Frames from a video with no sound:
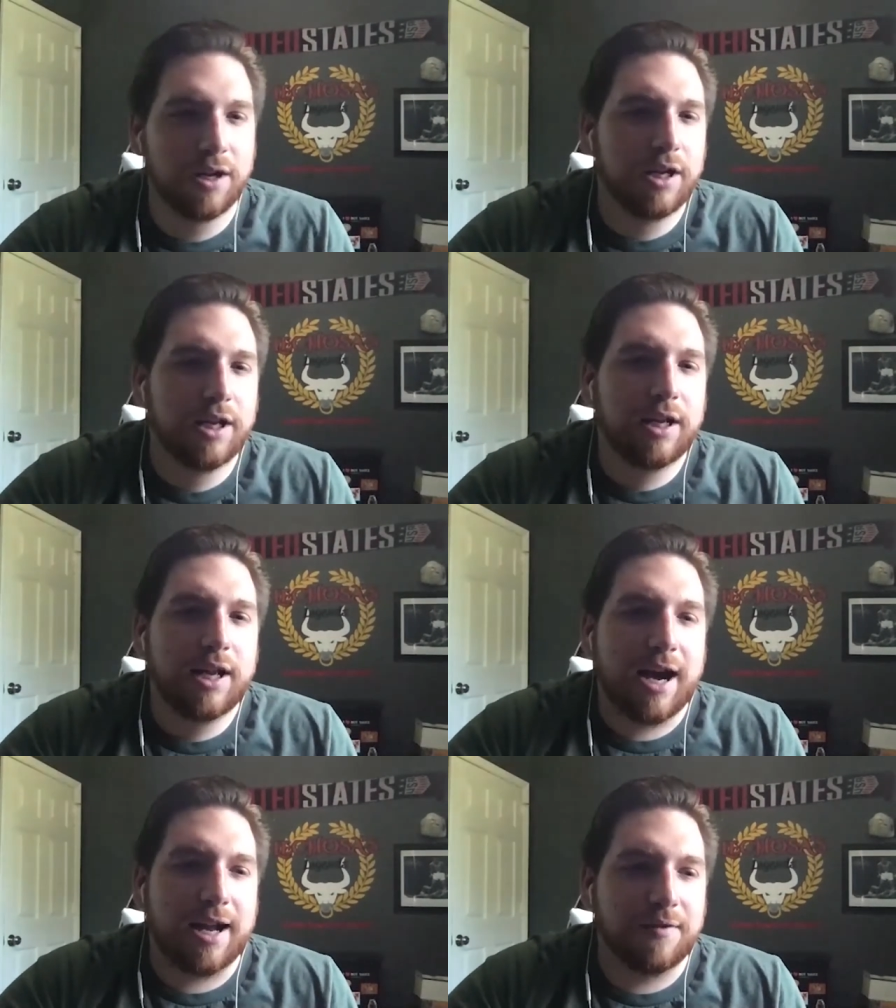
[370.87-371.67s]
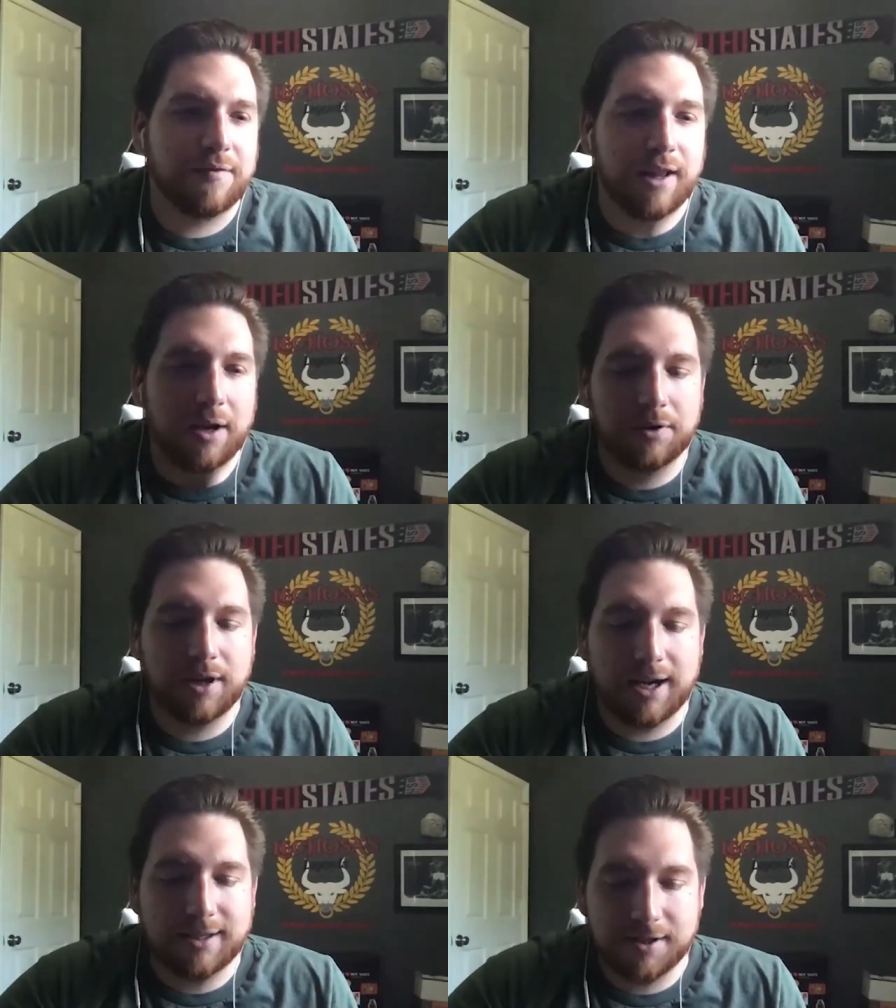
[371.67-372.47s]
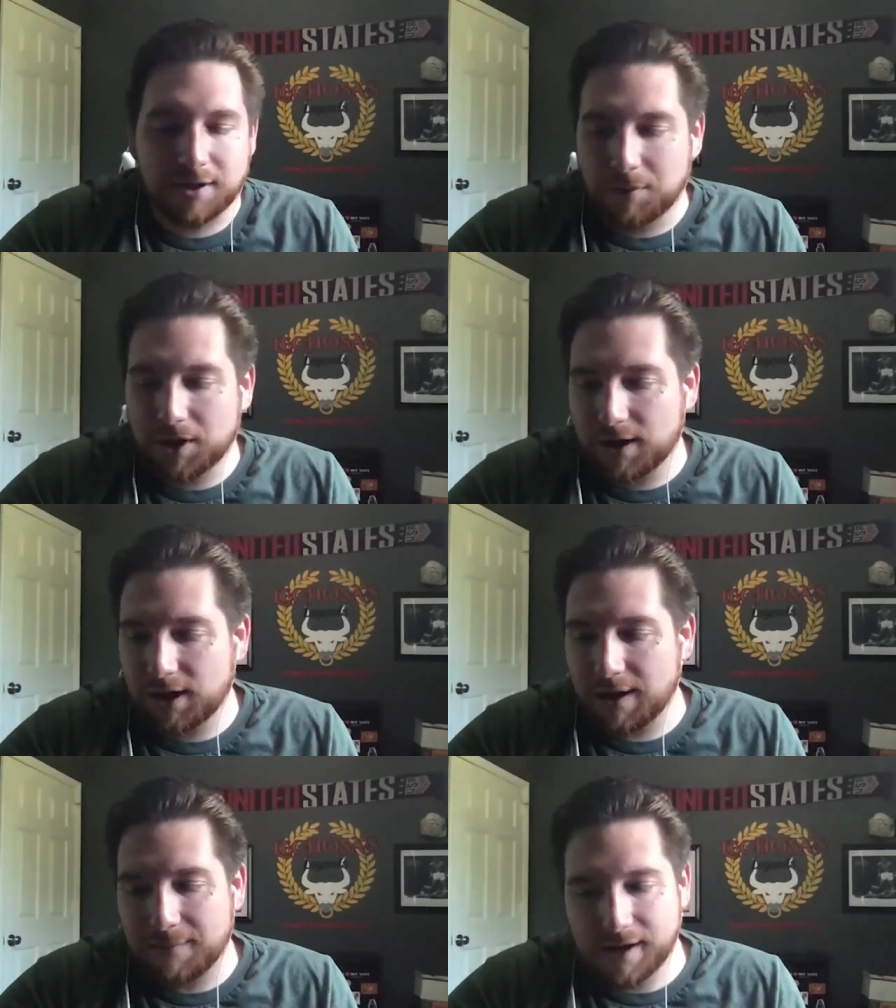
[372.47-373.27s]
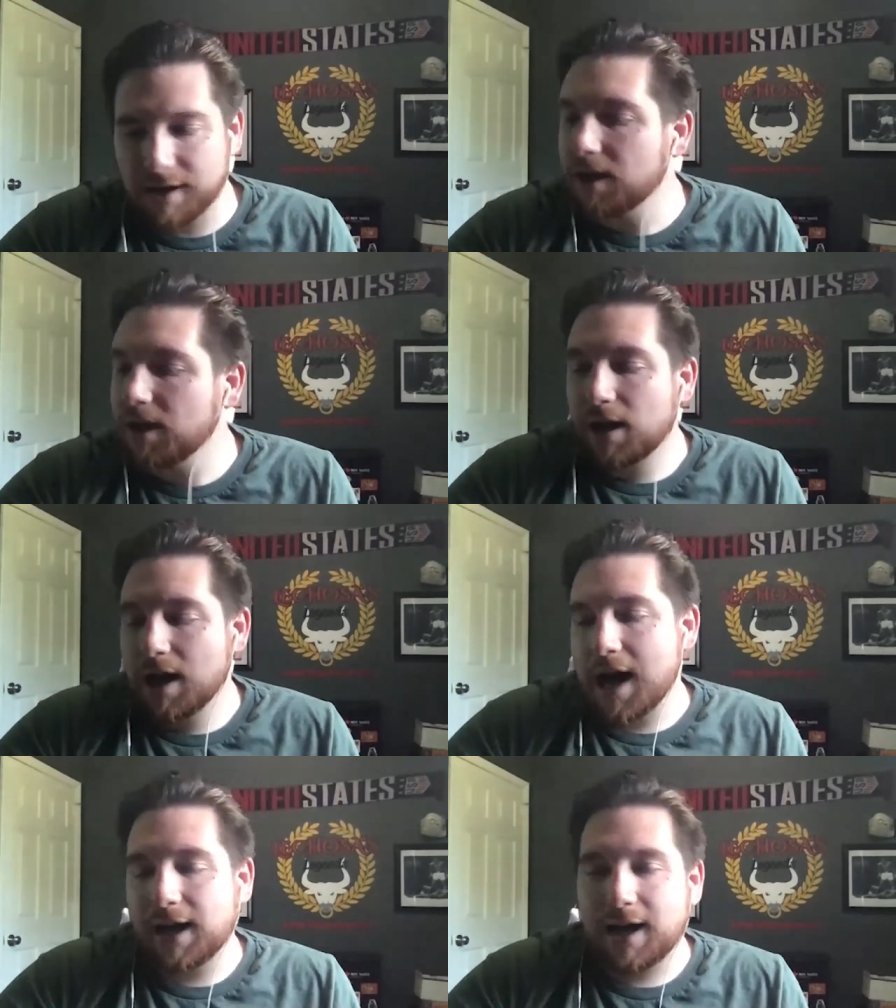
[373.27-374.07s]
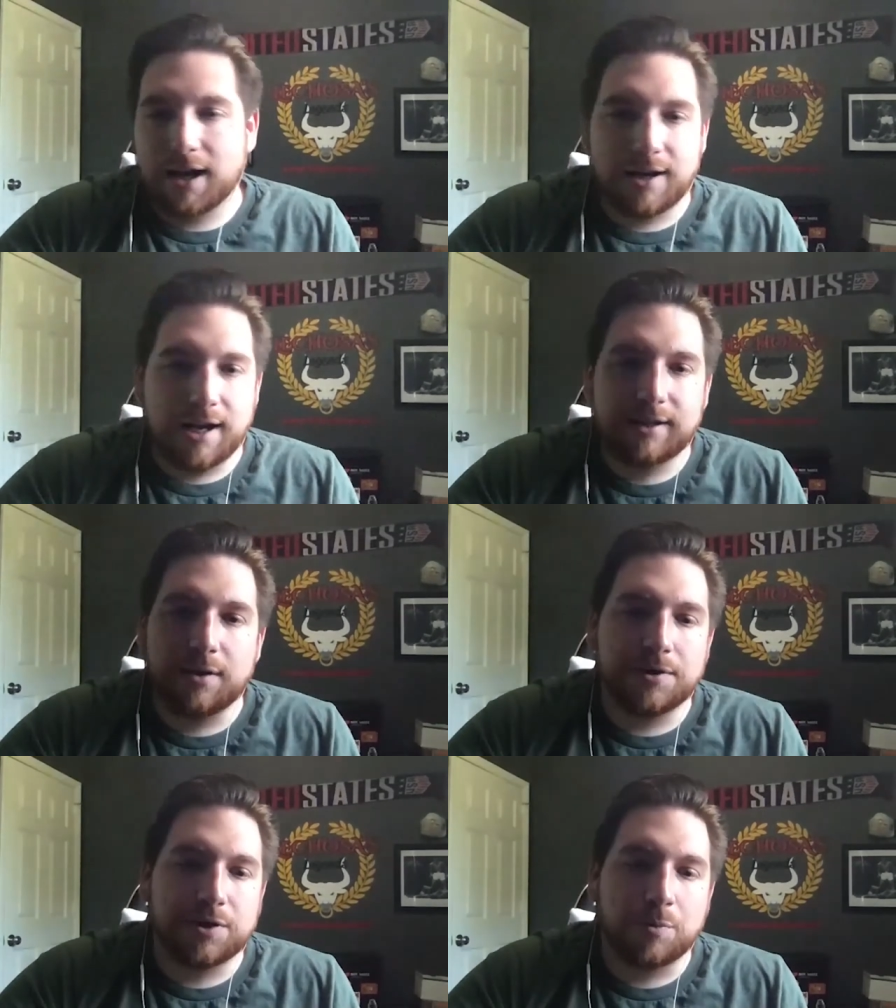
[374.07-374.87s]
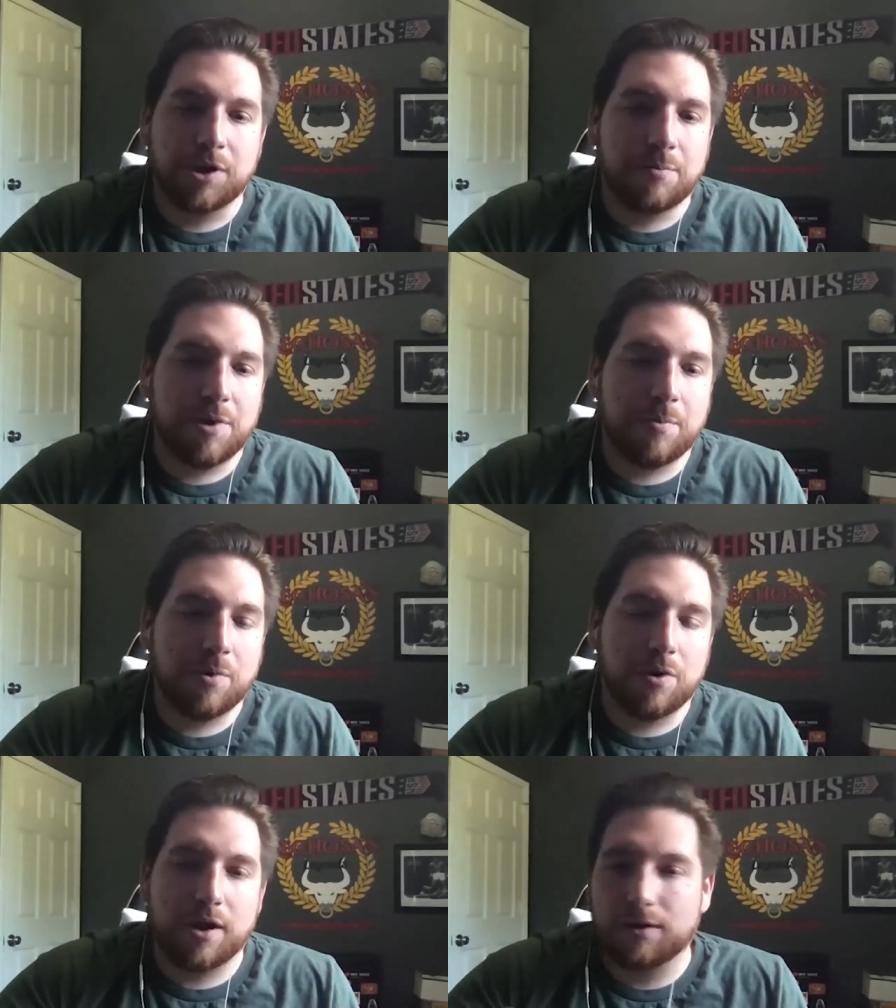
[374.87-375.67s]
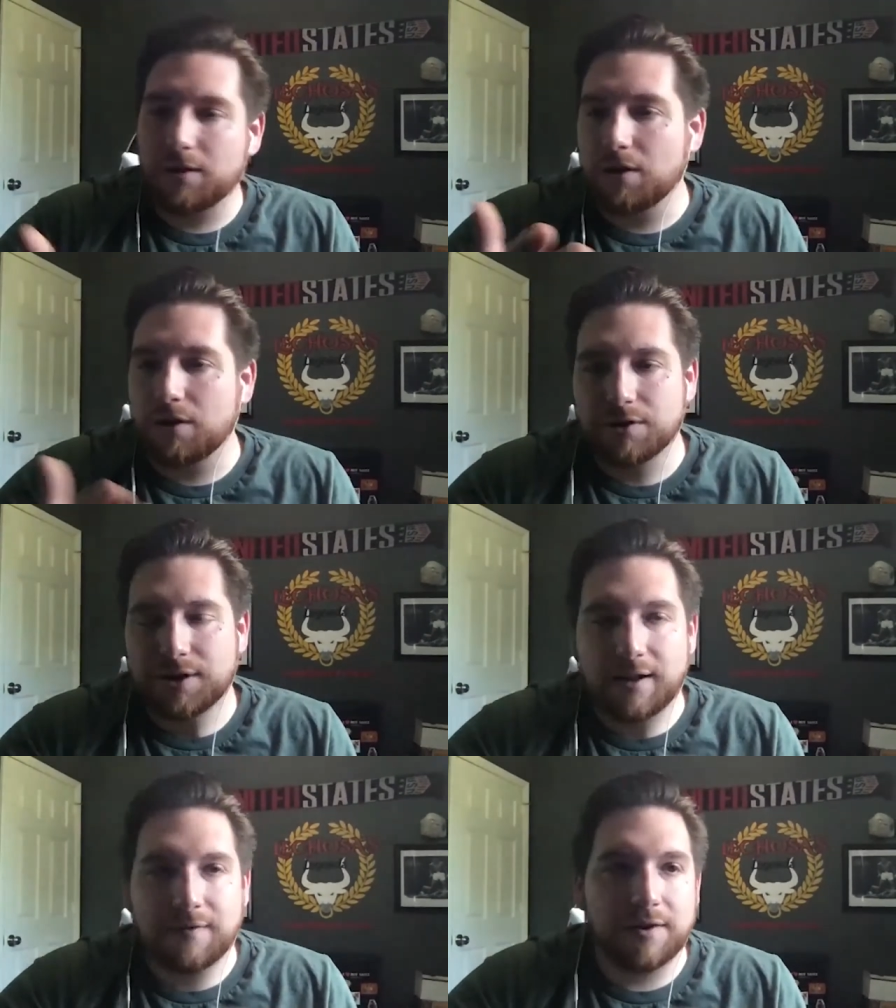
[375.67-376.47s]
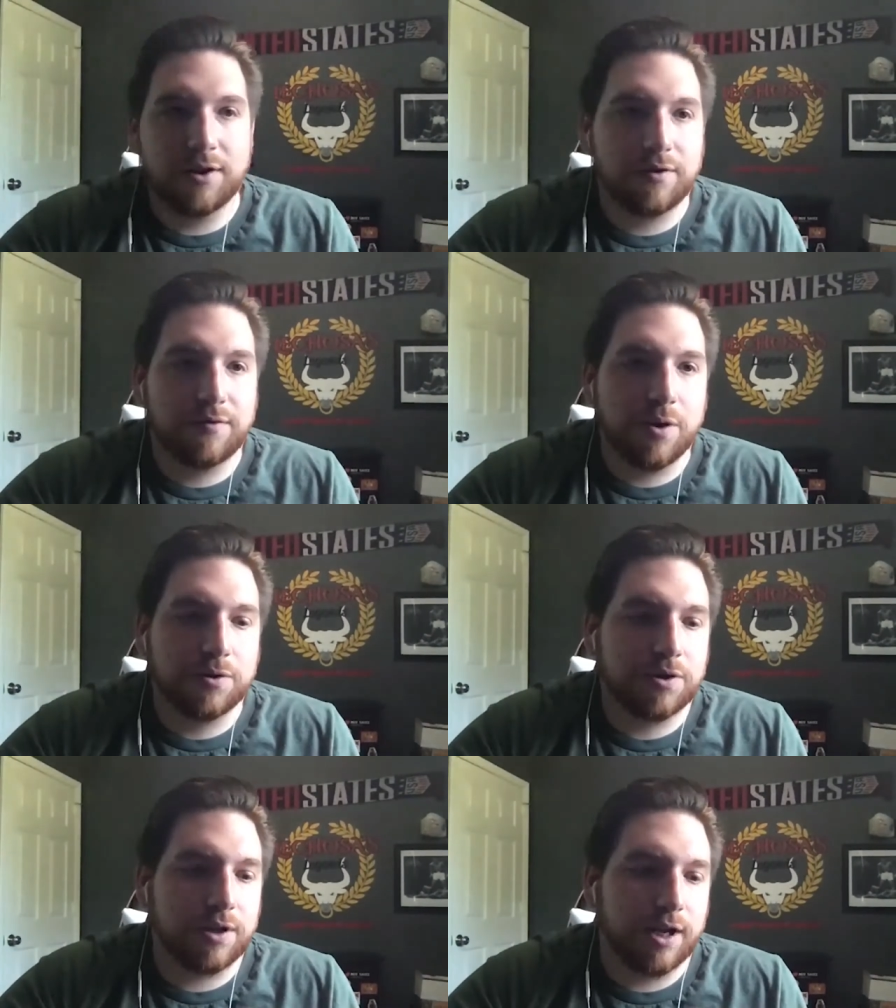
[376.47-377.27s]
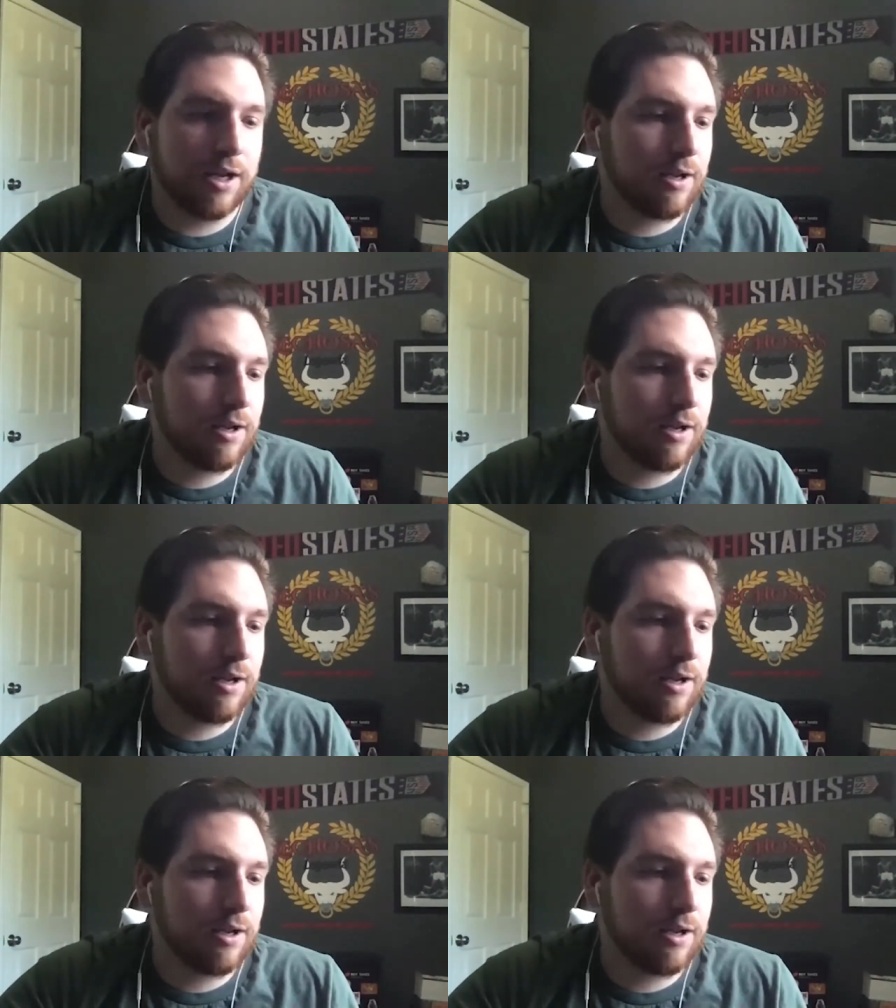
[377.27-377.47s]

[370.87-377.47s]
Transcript: Mm. And I feel like with the hot sauce community, I mean, I got connected with so many people like, you know, yourself and other folks like